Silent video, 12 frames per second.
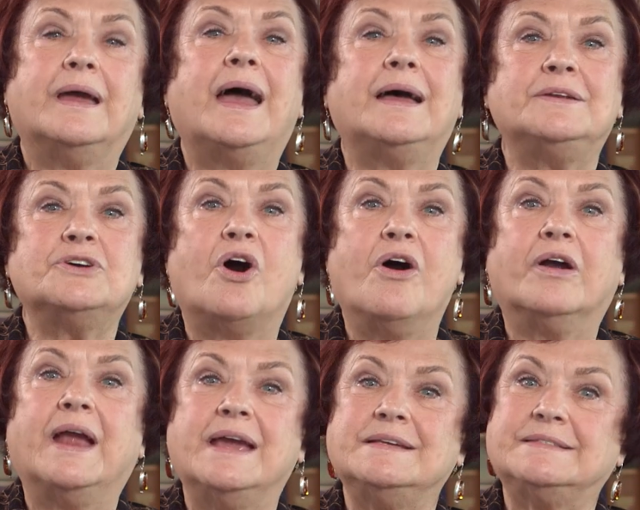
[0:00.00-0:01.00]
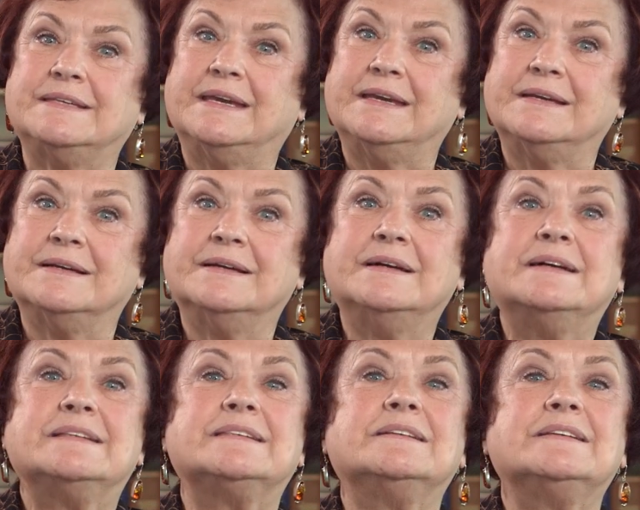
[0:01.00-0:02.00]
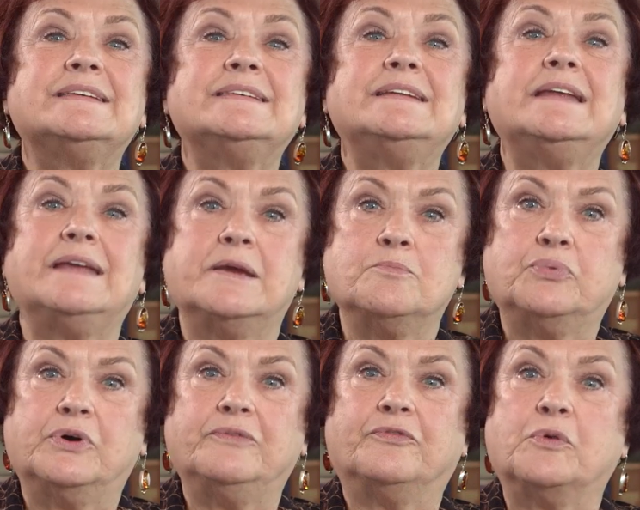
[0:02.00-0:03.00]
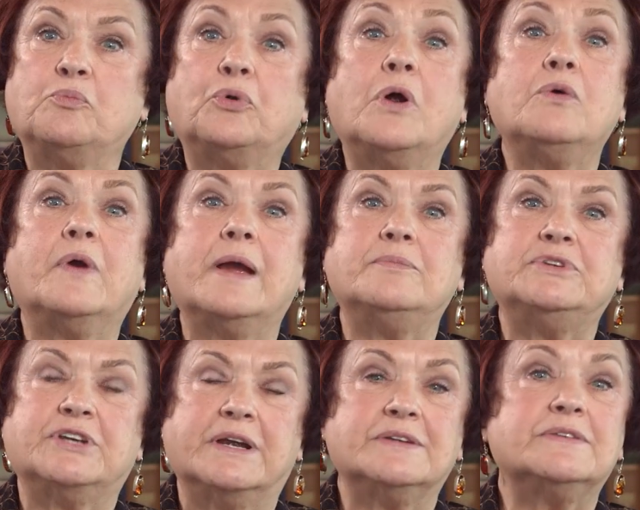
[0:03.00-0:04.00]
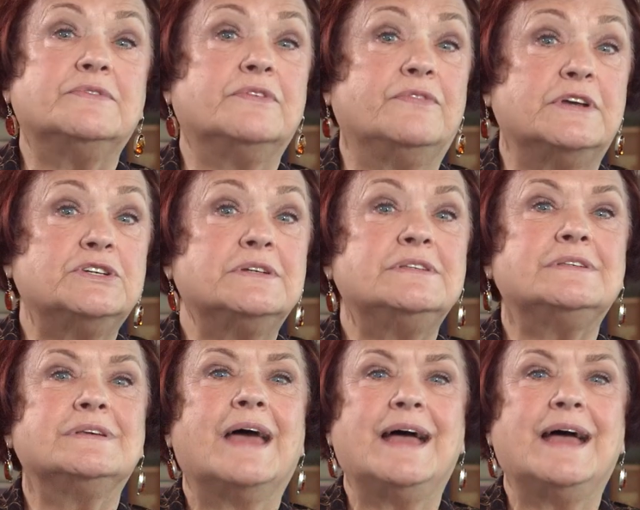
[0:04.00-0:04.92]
and RAC solicited input from program chairs of divisions